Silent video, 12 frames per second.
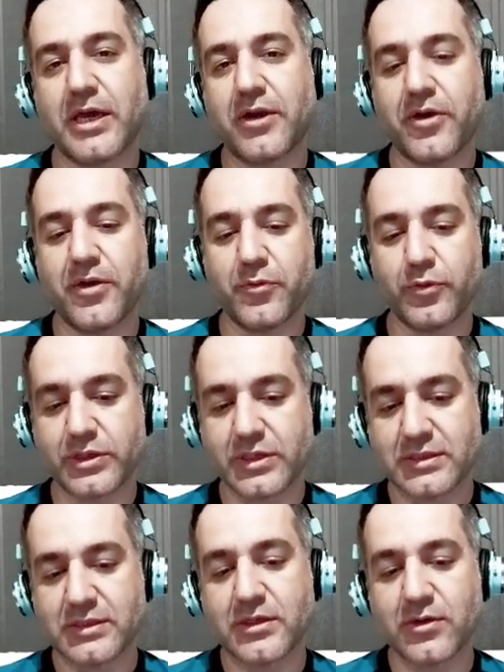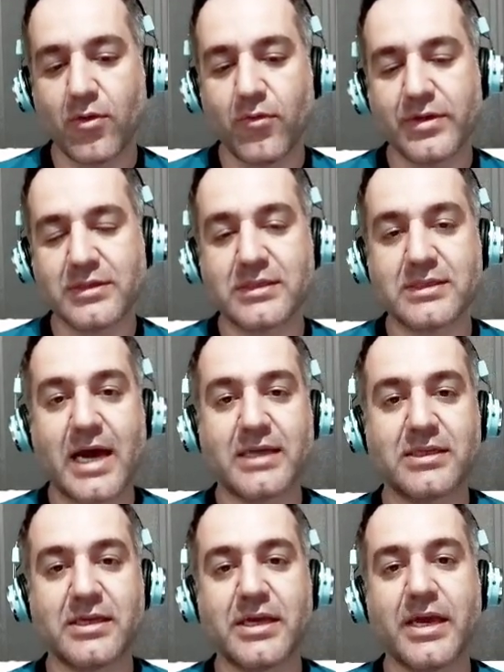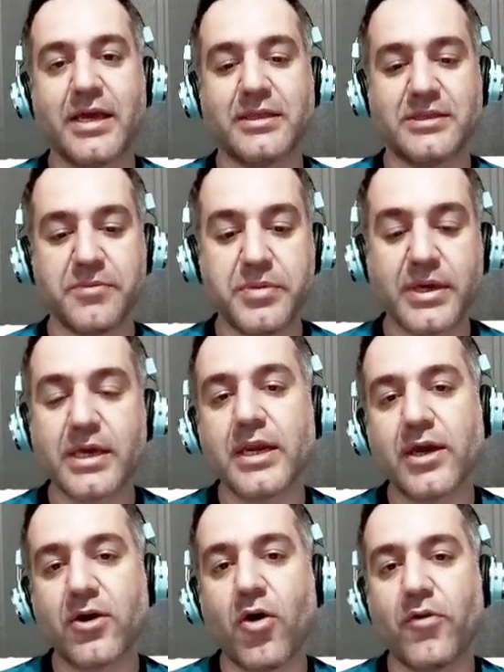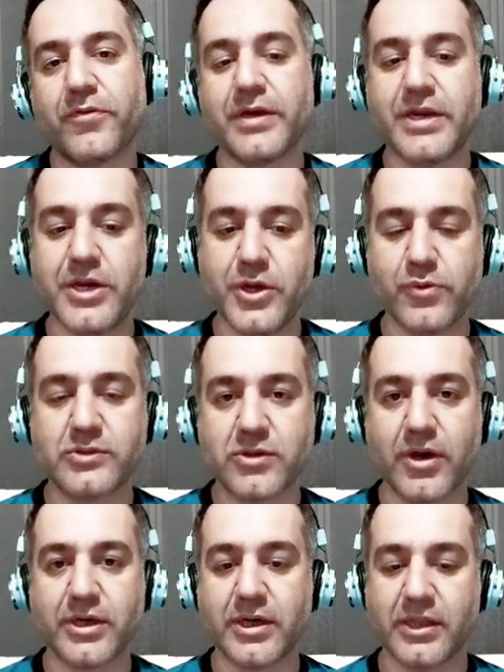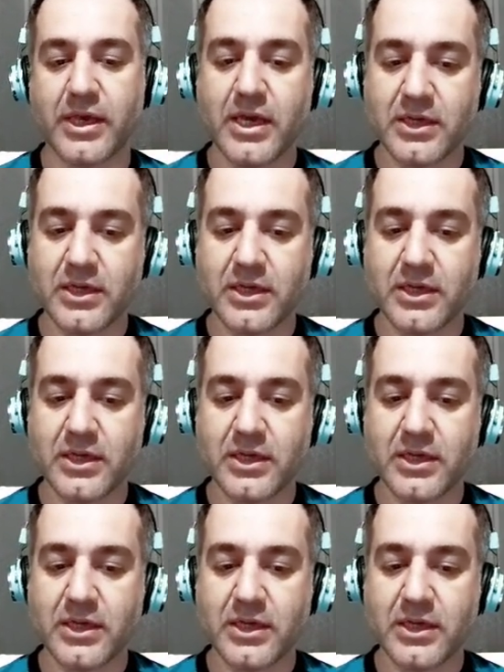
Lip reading: and I would consider always this as at the beginning of a new cycle.